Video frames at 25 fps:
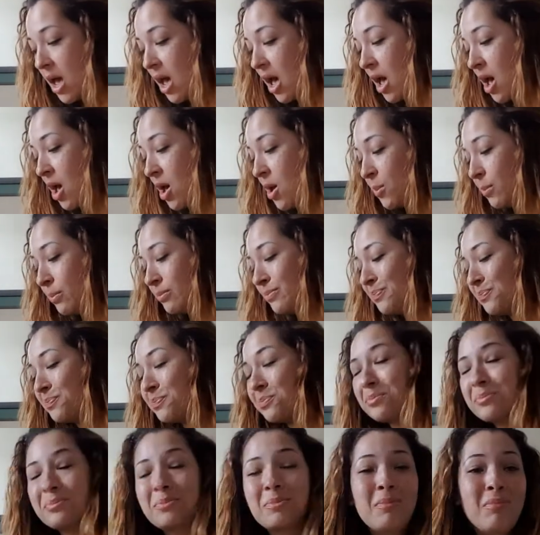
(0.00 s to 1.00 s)
Um,
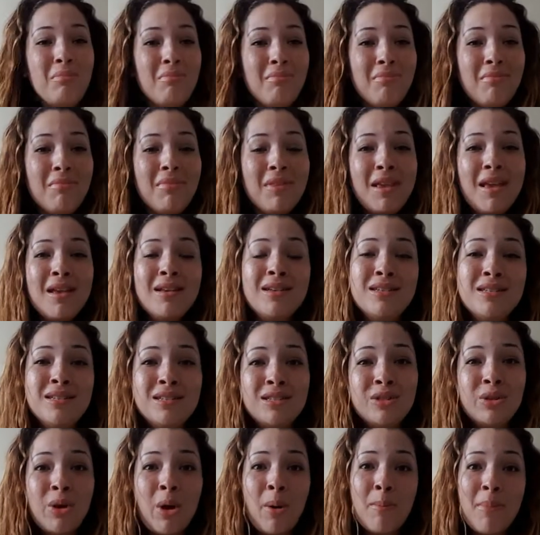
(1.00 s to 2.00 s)

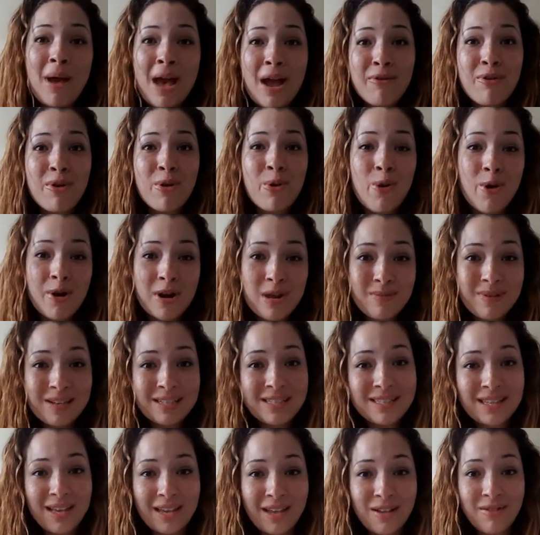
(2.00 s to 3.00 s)
so I'm back recording my
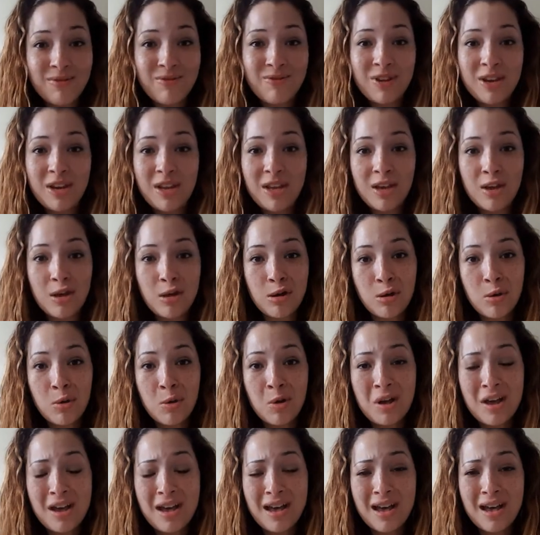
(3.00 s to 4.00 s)
second video.
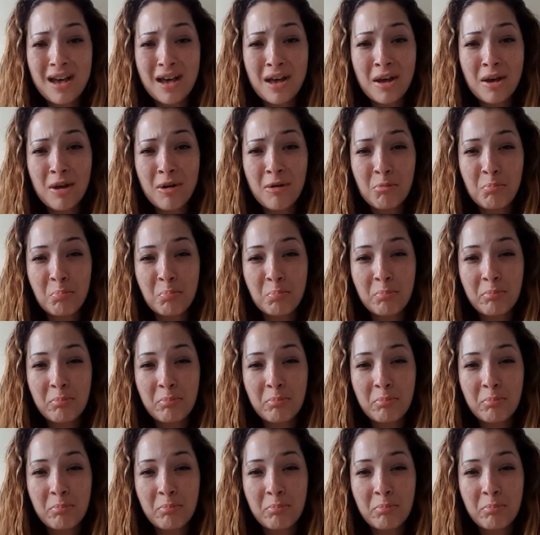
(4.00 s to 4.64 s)
Um,